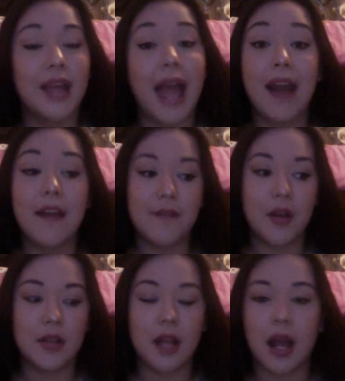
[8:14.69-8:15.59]
And at
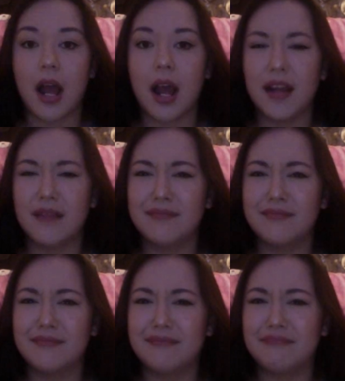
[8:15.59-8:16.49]
first, I
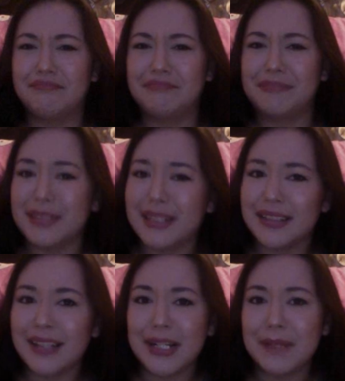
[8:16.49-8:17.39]

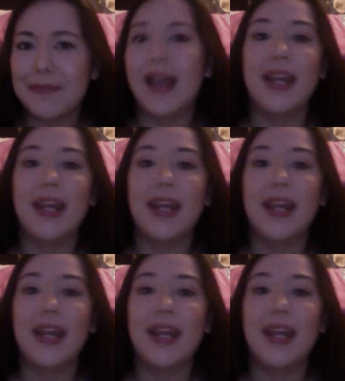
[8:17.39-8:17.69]
didn't like them